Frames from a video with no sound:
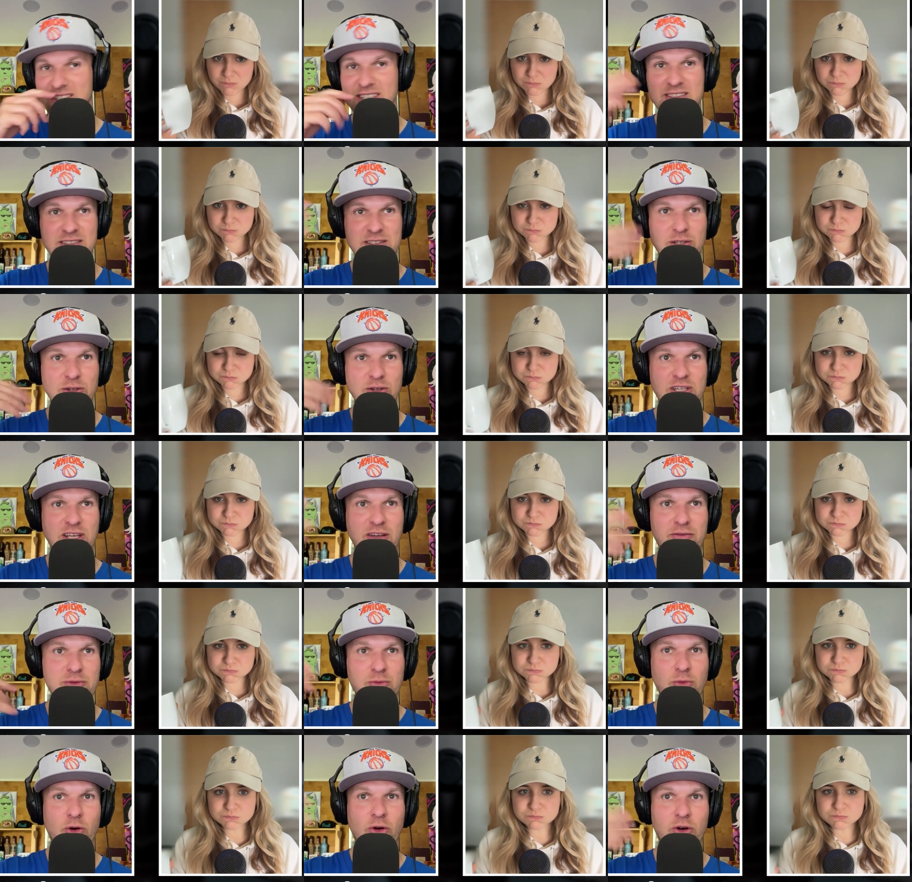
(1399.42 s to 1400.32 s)
Speaker 1: this is good,
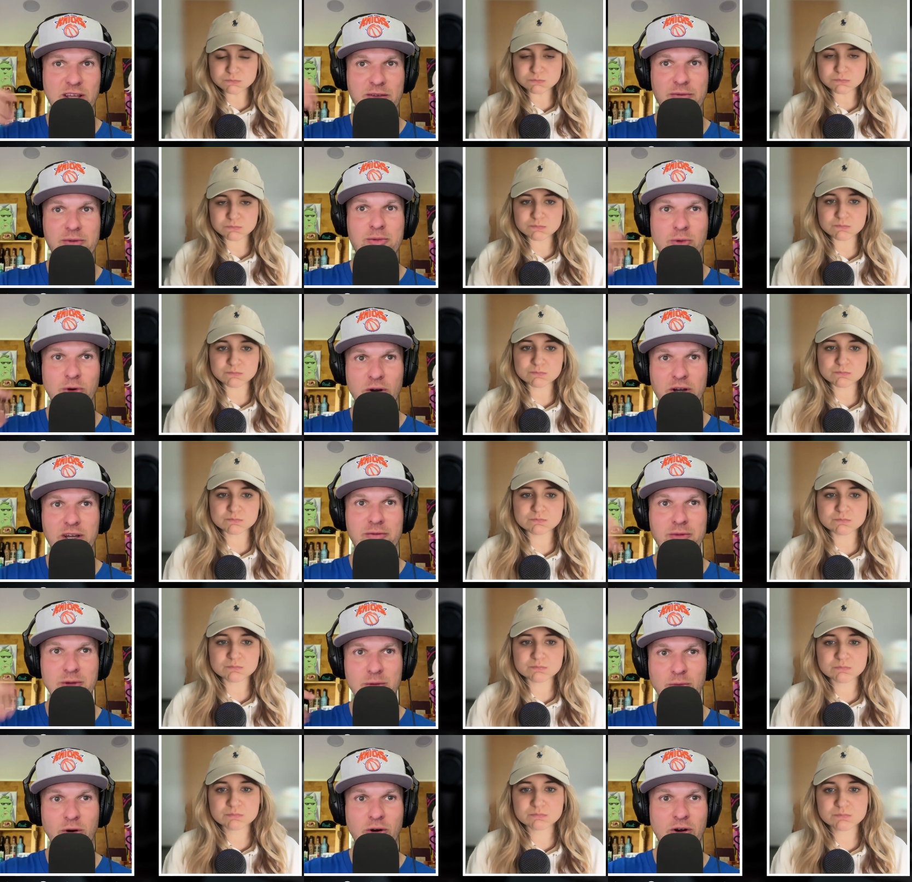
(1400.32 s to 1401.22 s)
give me more, give me more, give
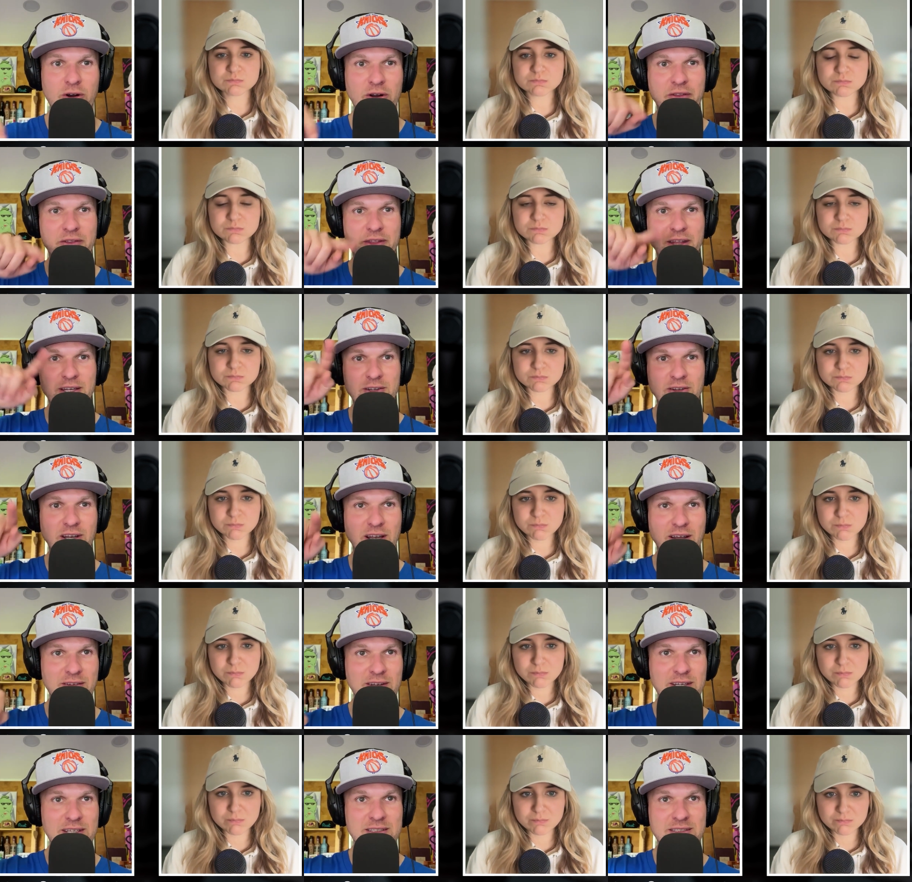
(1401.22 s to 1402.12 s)
me more, and then your
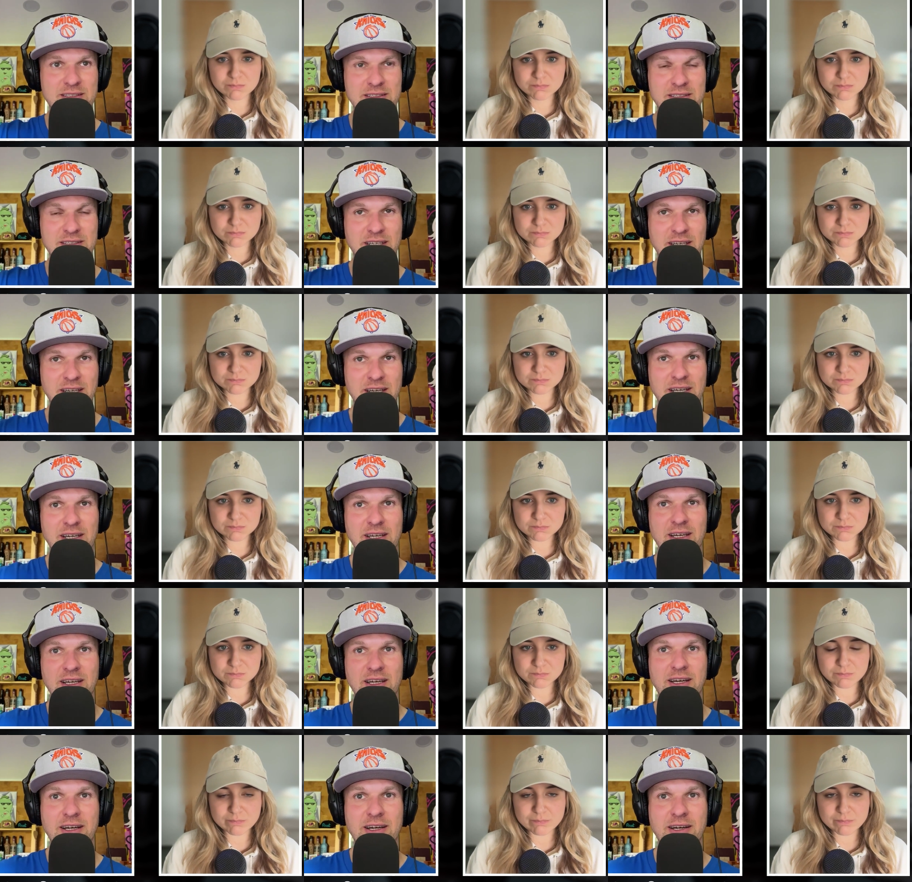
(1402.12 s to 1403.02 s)
level is
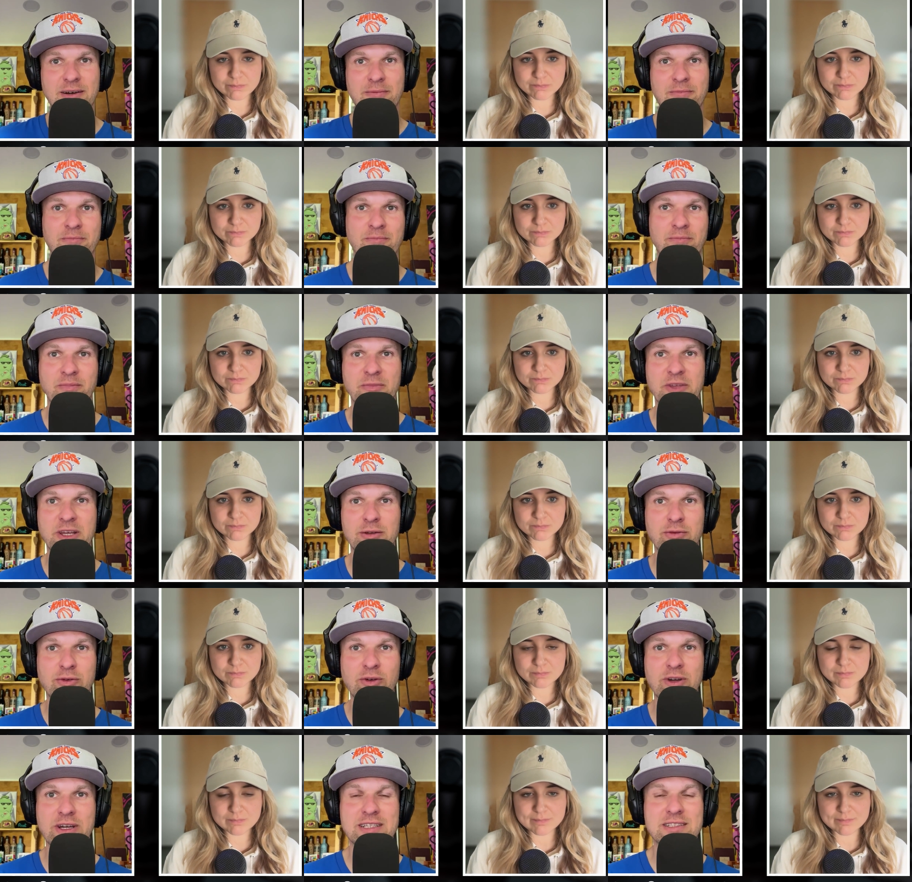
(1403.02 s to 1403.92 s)
um,
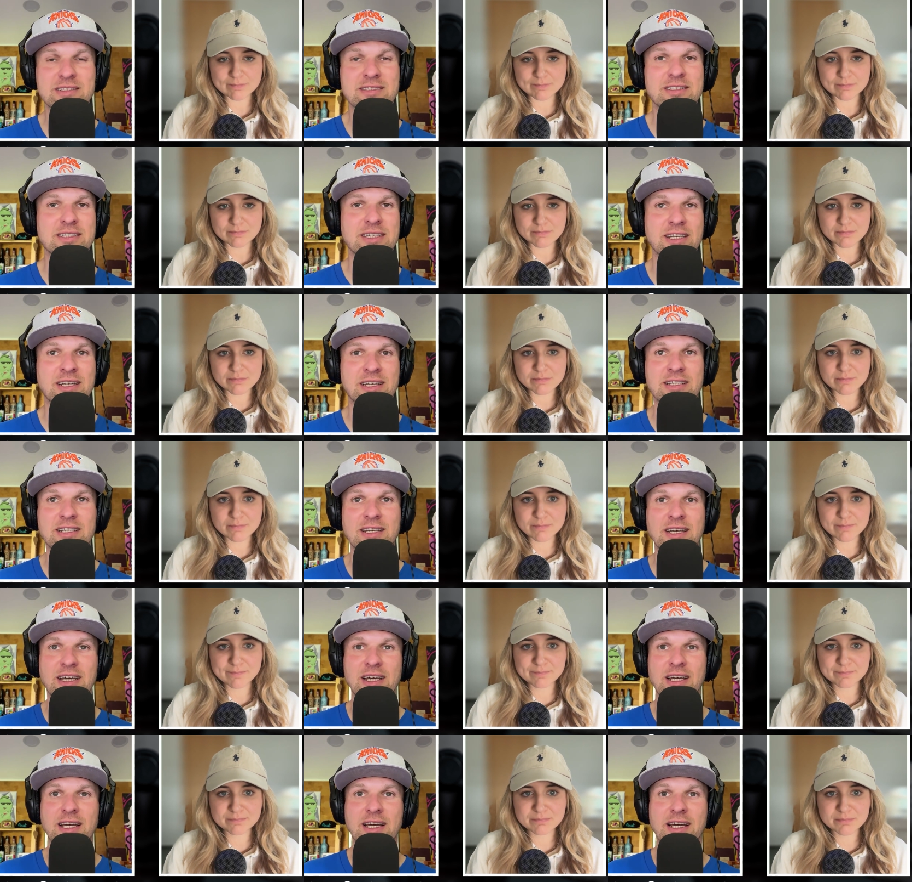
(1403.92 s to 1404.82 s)
influence, and
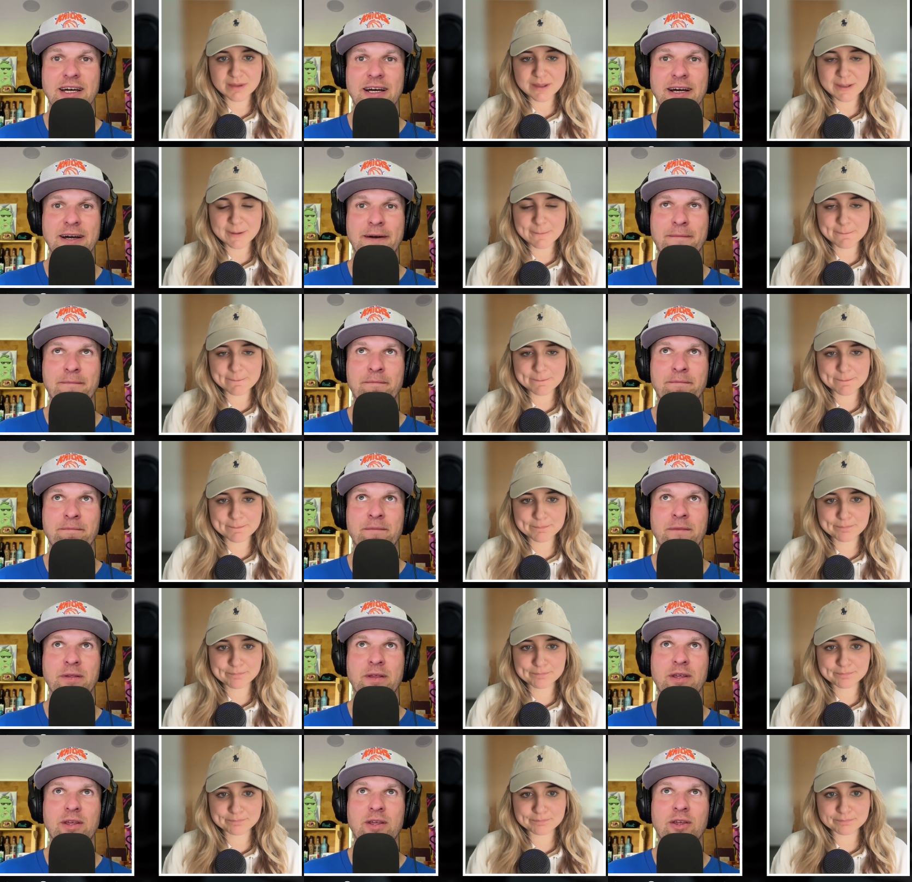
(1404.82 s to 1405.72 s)

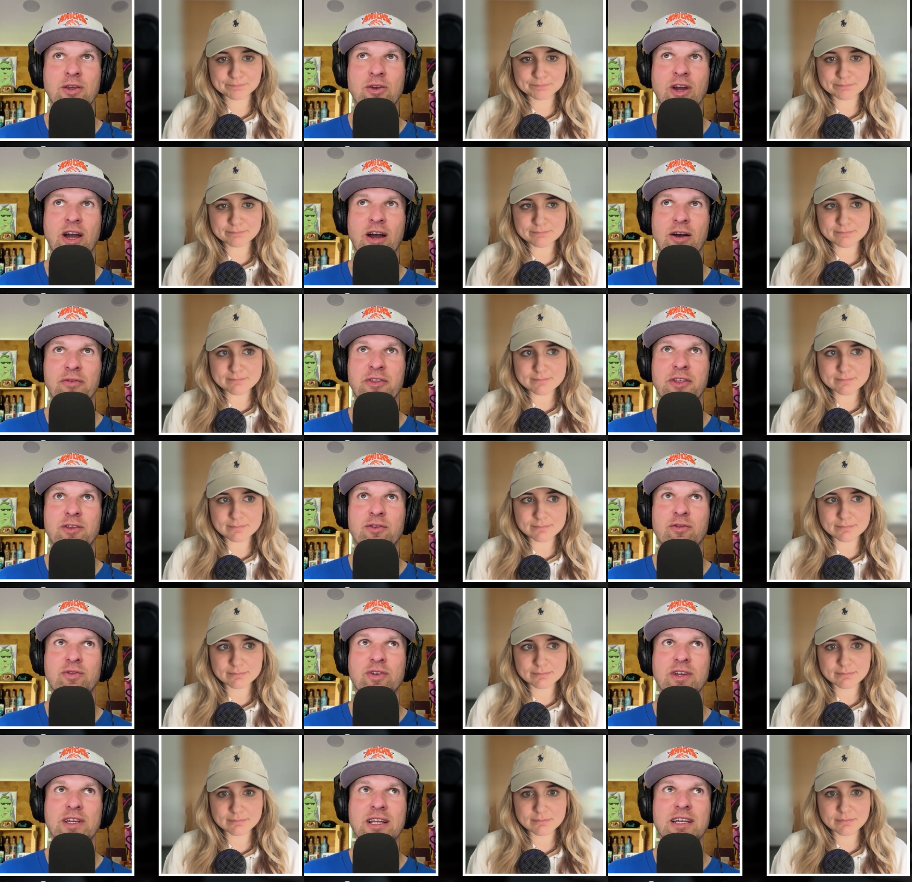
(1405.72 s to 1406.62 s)
um, you have
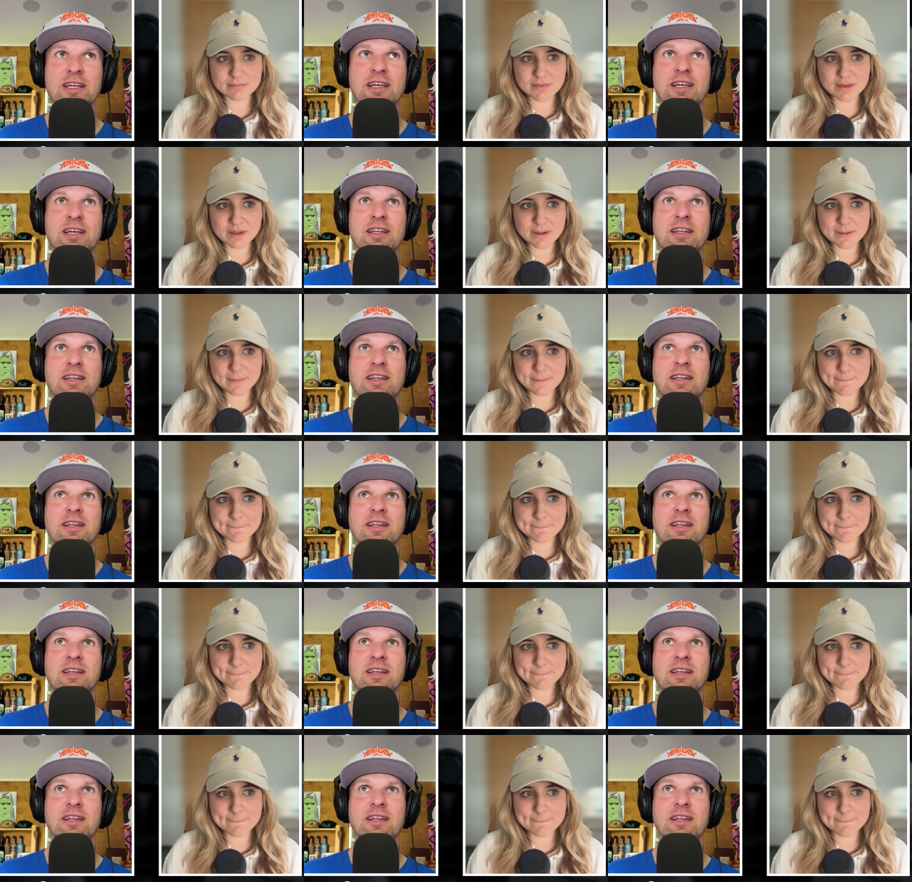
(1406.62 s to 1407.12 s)
this feeling